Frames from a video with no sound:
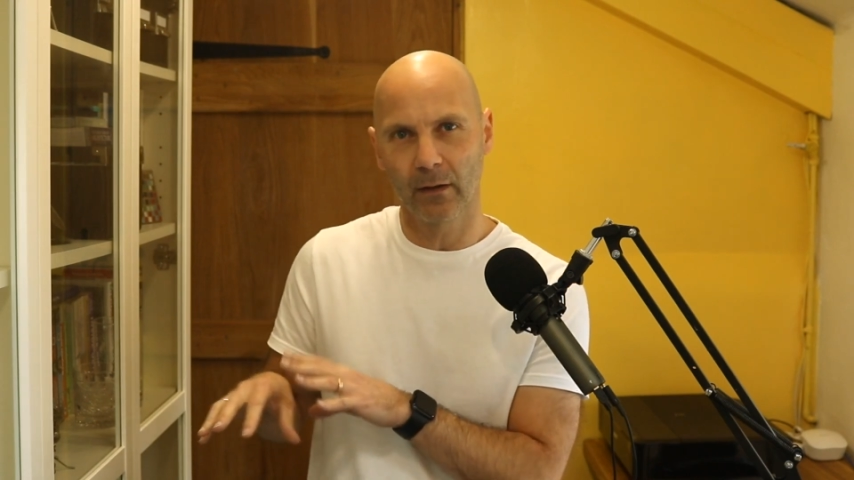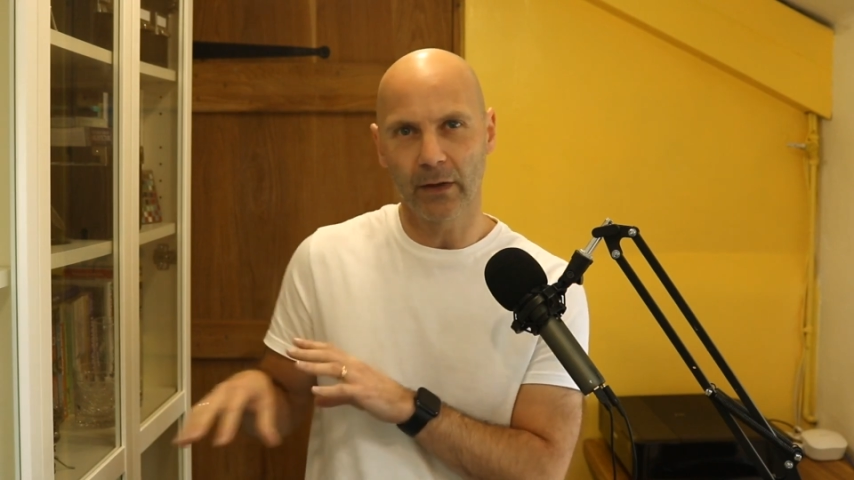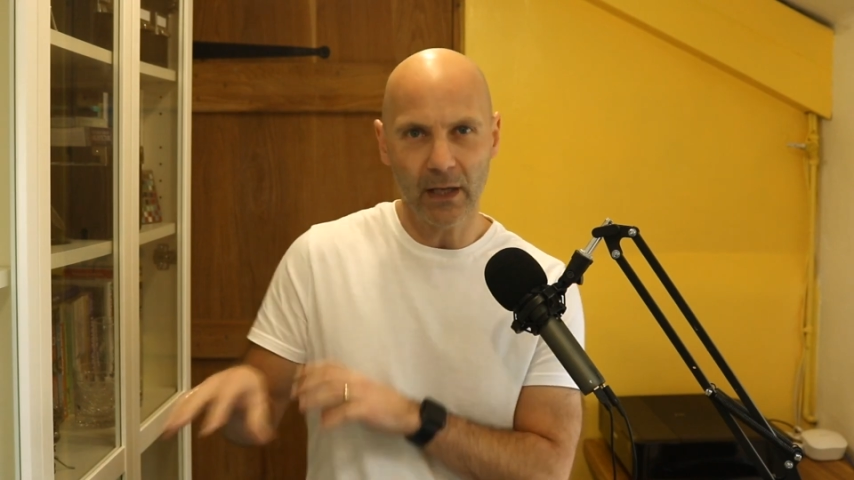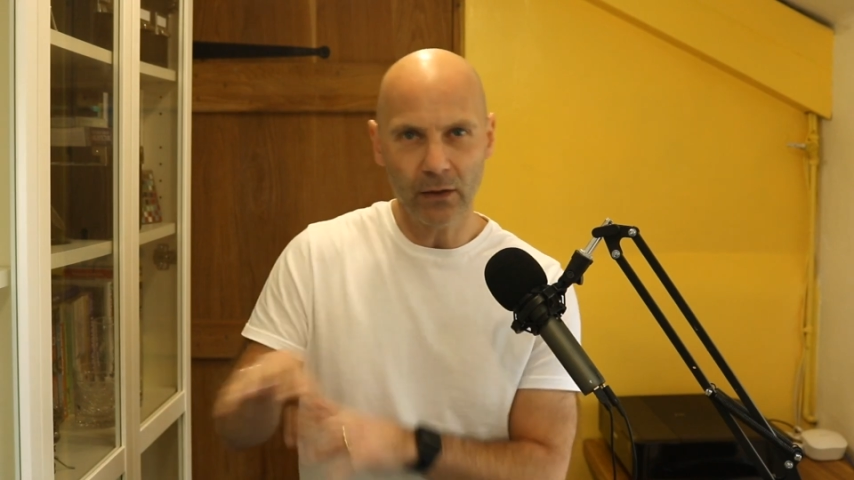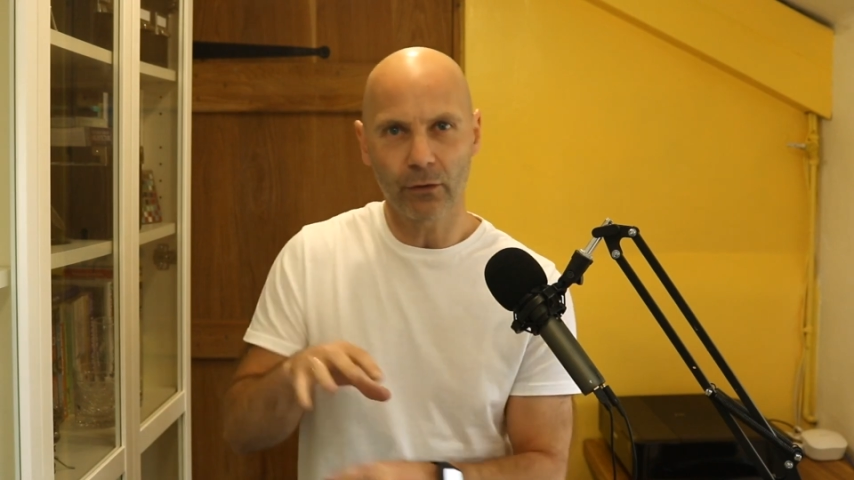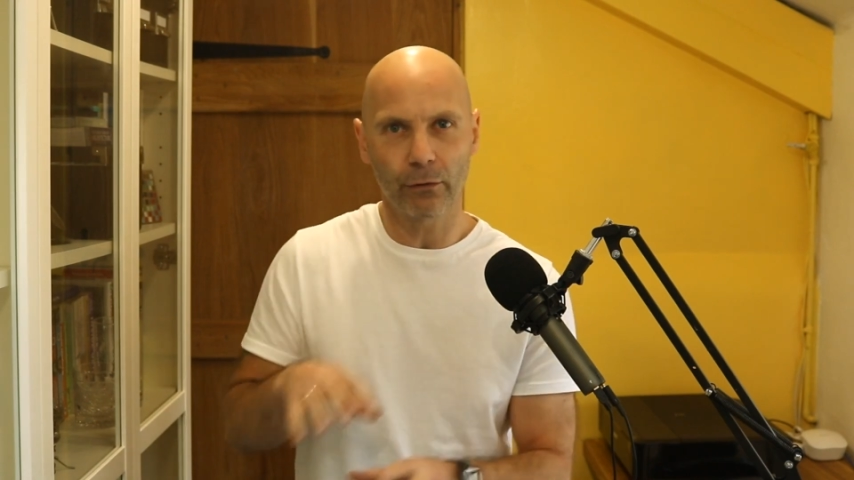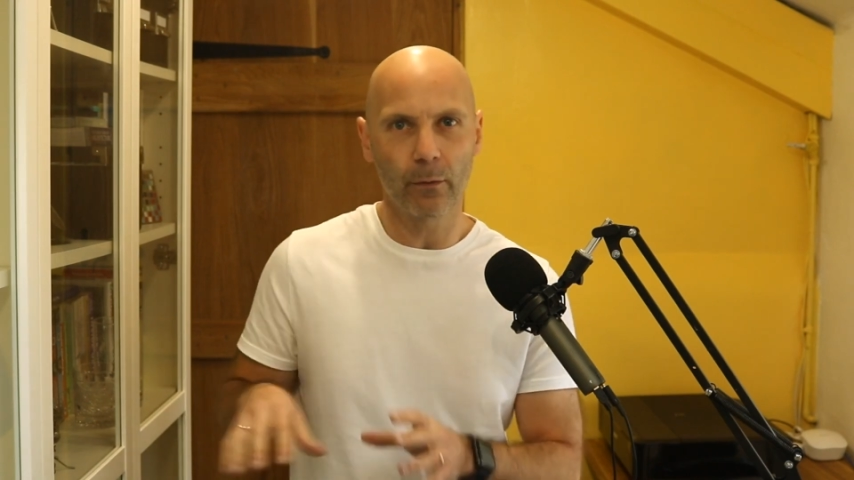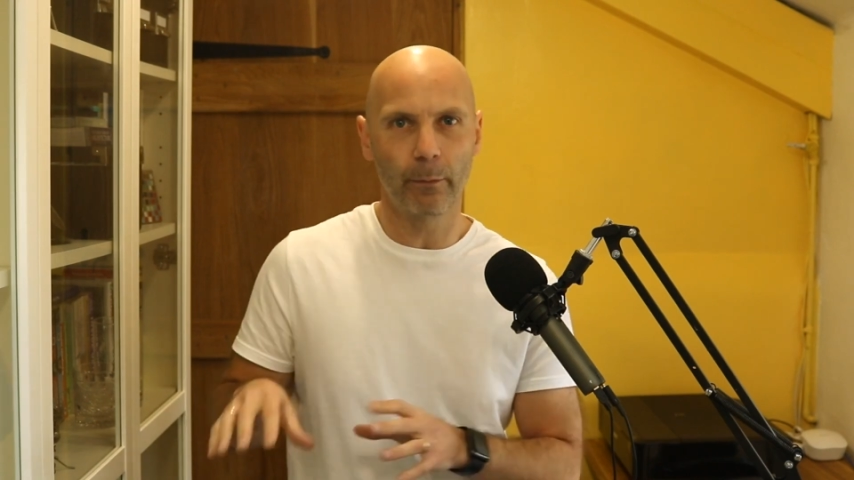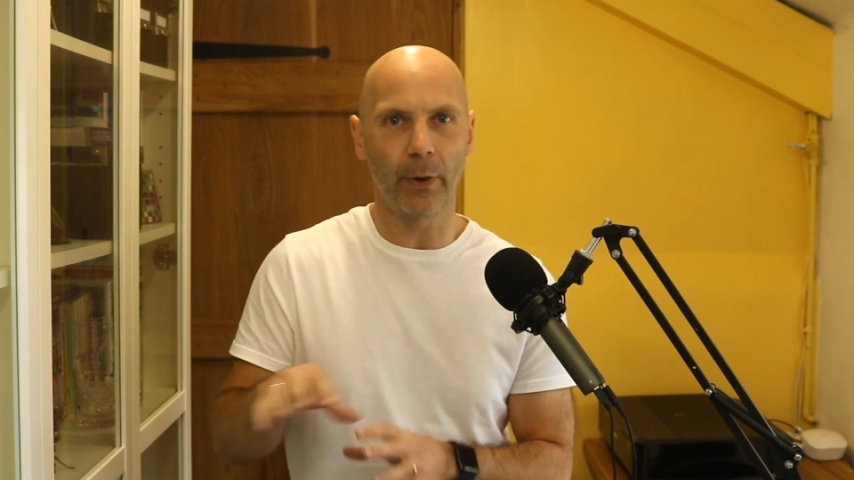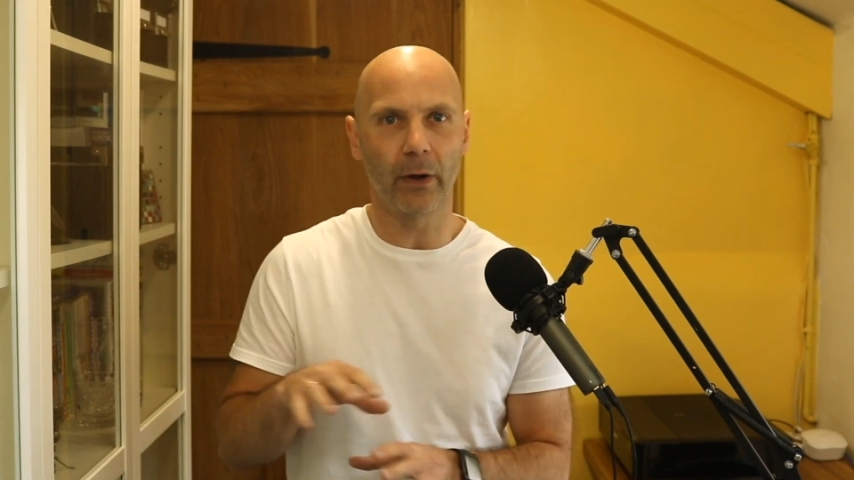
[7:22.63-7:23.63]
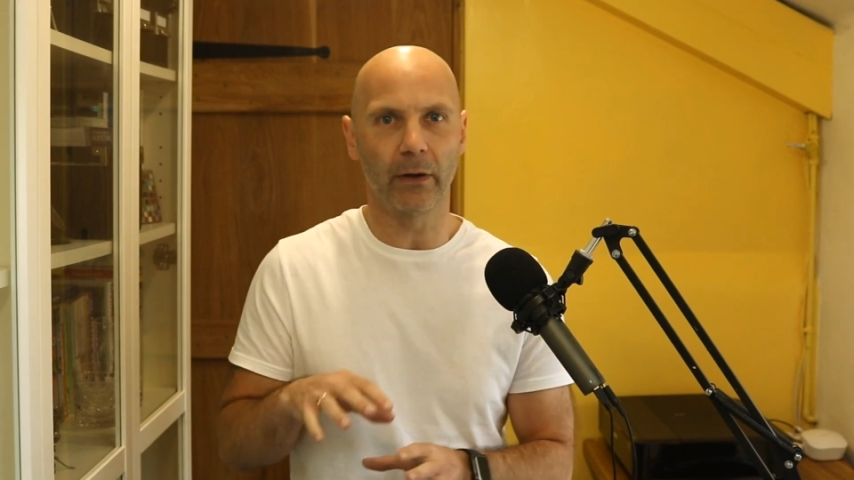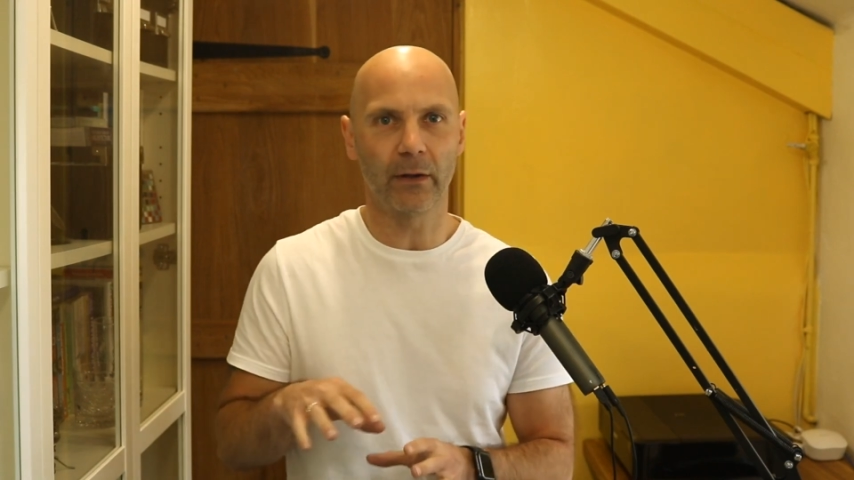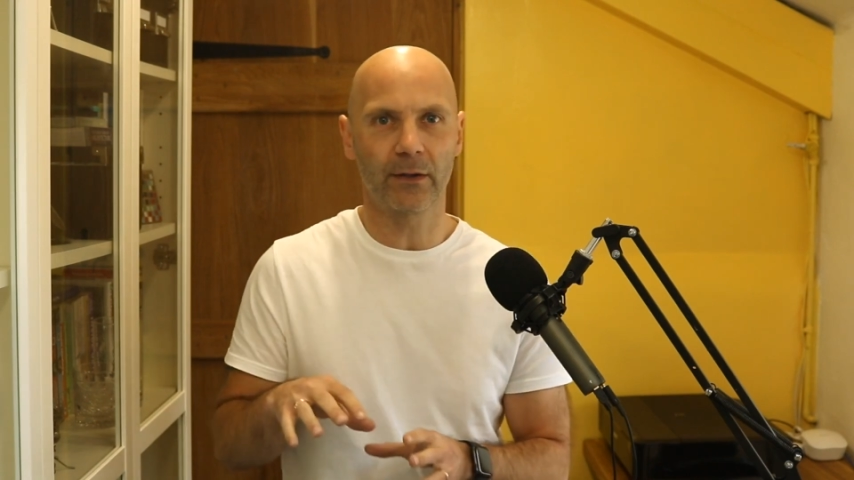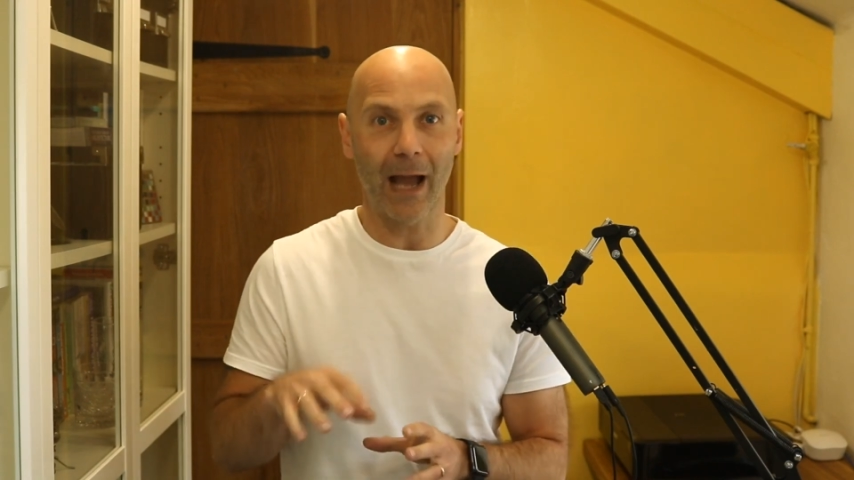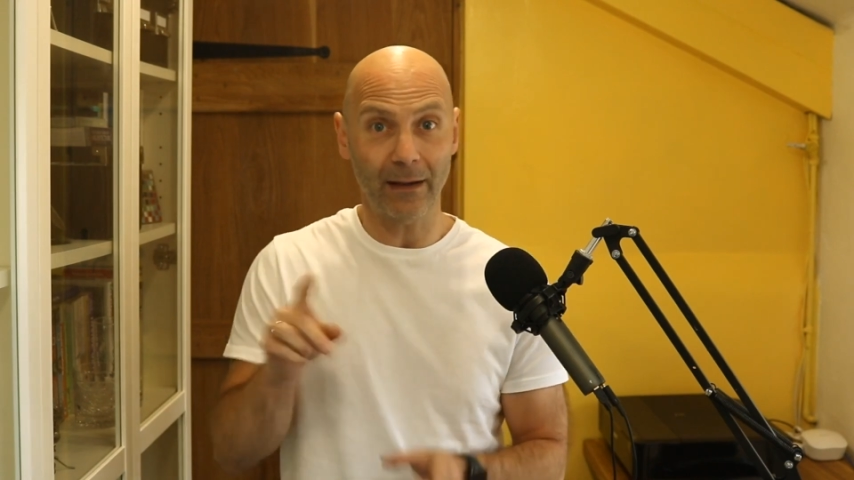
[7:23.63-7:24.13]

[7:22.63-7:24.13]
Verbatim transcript: The in group bias